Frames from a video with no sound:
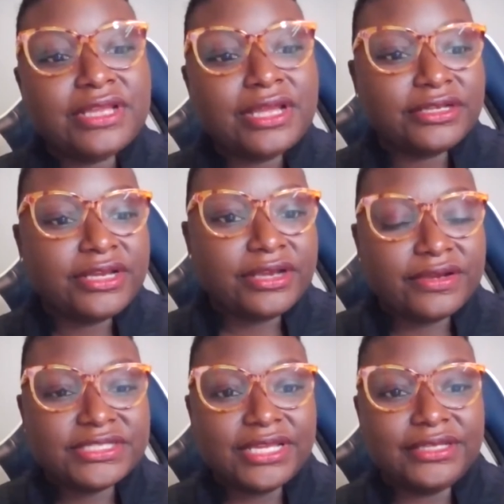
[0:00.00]
Dr.
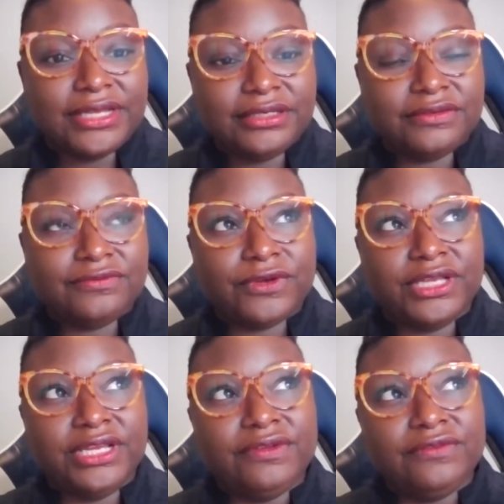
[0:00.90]
Harris. And then
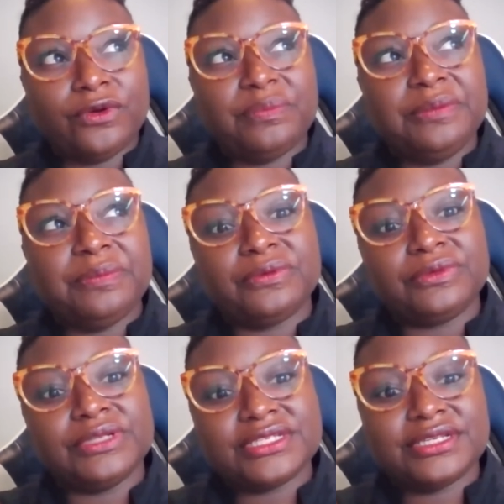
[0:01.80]
for people
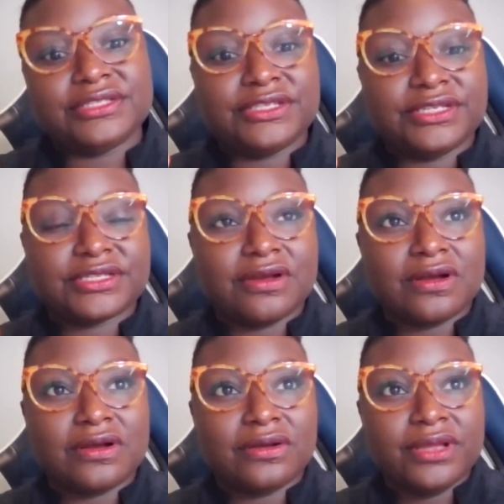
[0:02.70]
listening to this
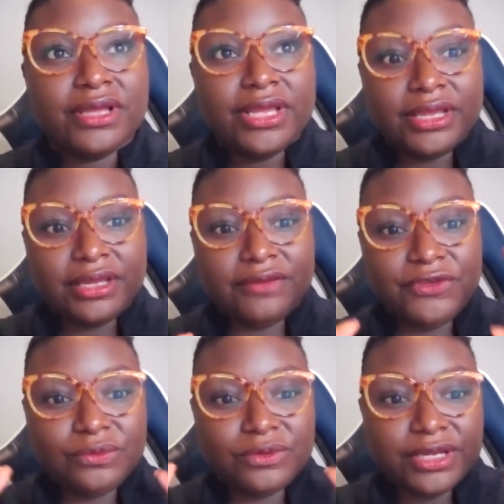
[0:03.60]
call, if
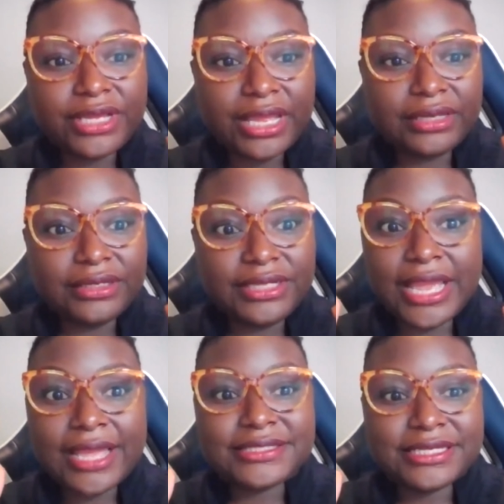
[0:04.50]
you look at the
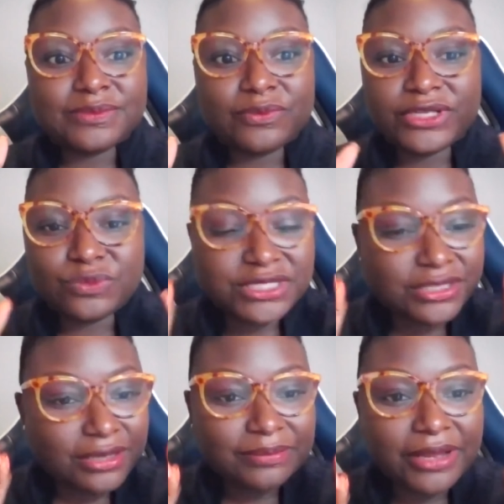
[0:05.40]
access points, we
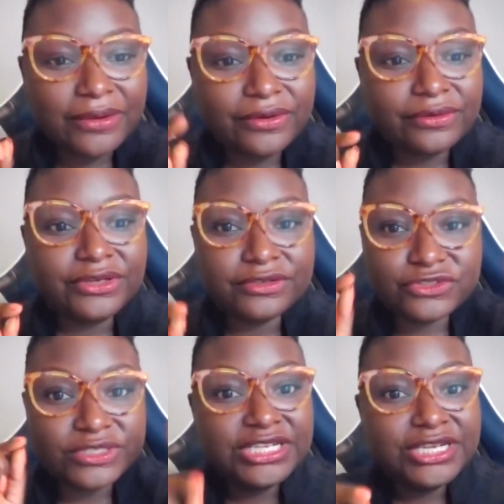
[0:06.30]
talked about earlier
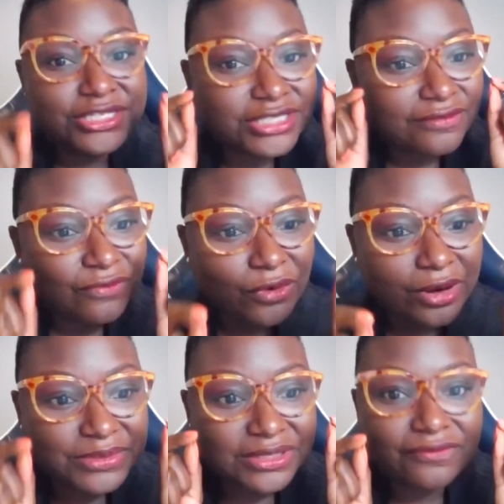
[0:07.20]
strategic
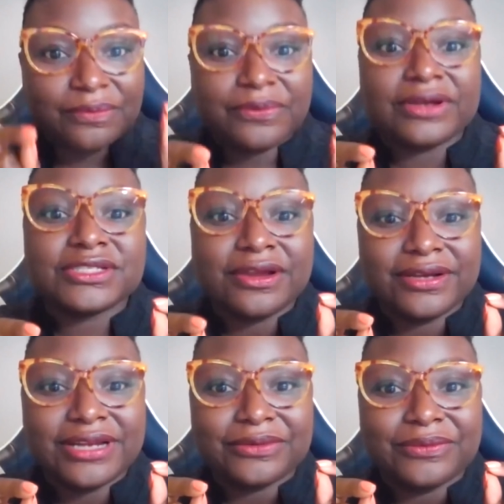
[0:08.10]
forms of
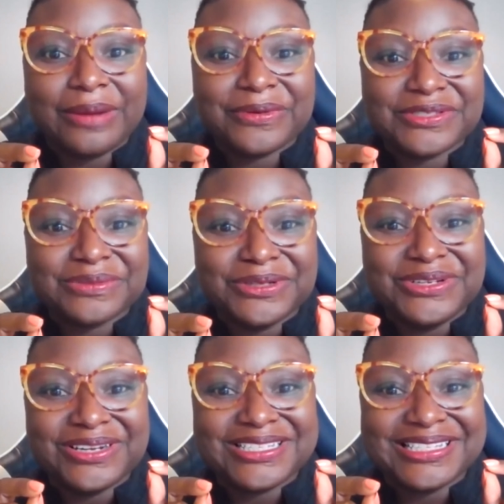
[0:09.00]
sorry, Dr. Roberts, were you
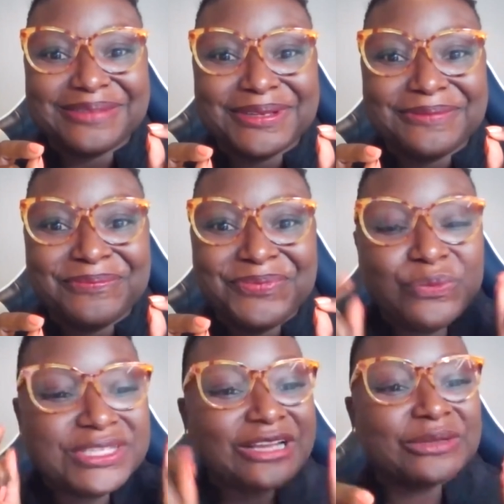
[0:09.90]
going to say something?
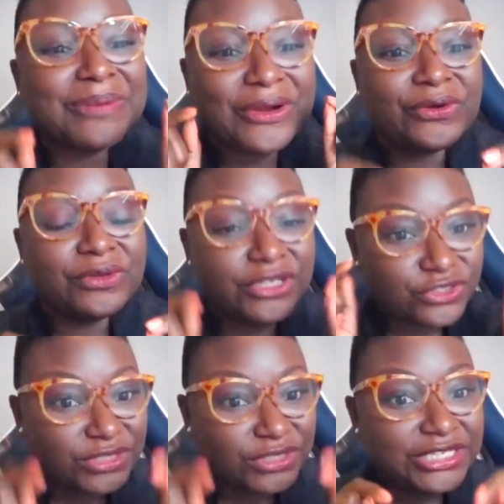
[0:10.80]
We talked about earlier
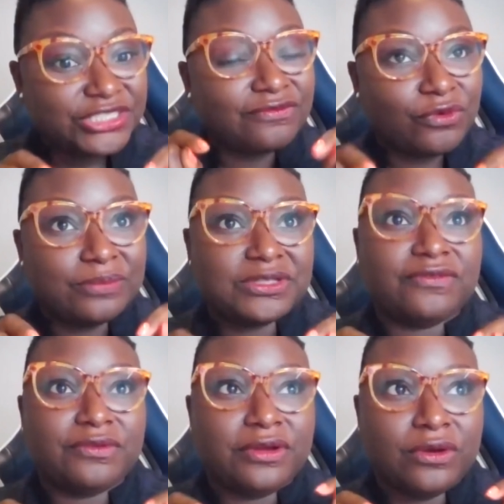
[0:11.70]
strategic forms of
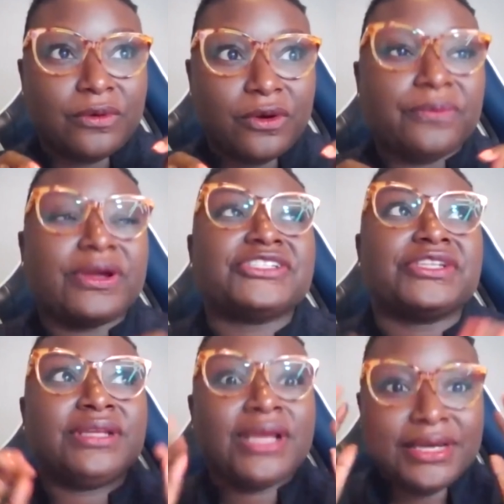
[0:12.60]
oppression.